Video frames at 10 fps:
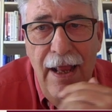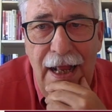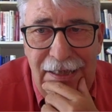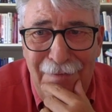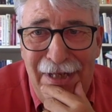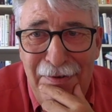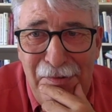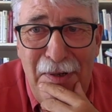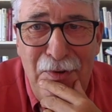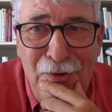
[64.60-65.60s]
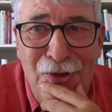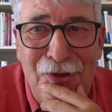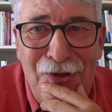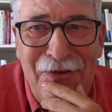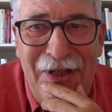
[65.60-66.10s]
And sometimes maybe we should
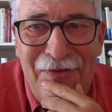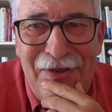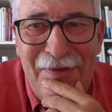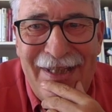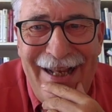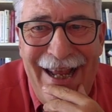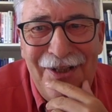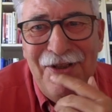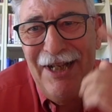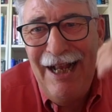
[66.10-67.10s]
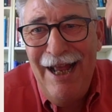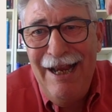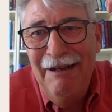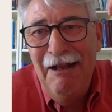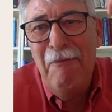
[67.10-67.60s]
also give some slack to the
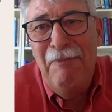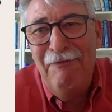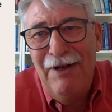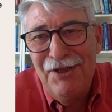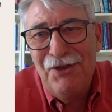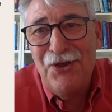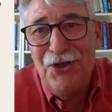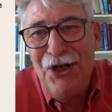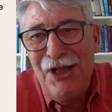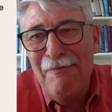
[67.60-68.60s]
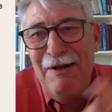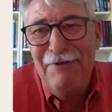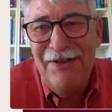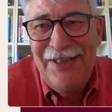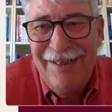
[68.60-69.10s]
guy above us or the girl above
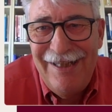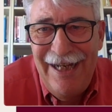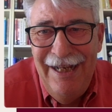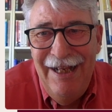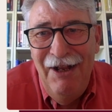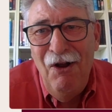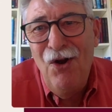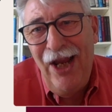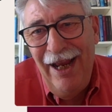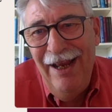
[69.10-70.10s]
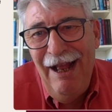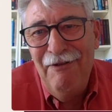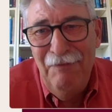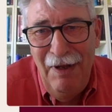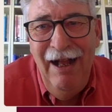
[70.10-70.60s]
us and say, okay,
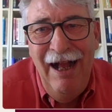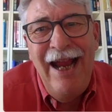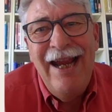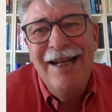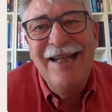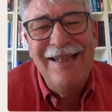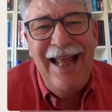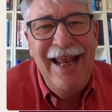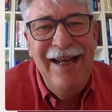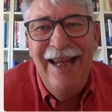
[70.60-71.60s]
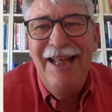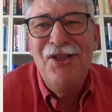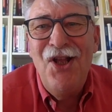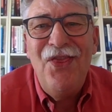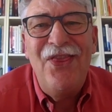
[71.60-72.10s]
I understand it's
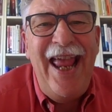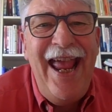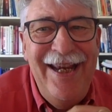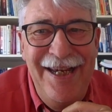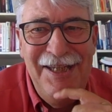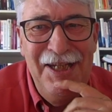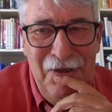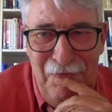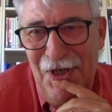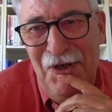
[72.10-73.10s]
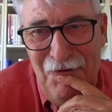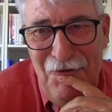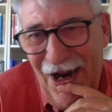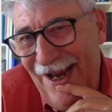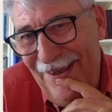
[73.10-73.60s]
not that easy to be
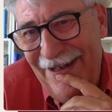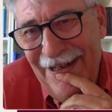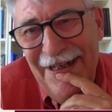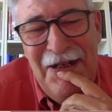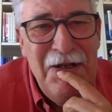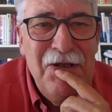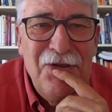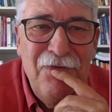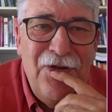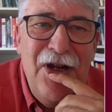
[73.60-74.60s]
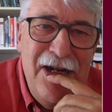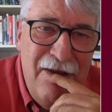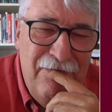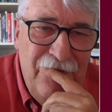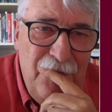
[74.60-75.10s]
you either. So fair
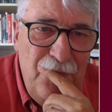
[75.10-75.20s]
enough.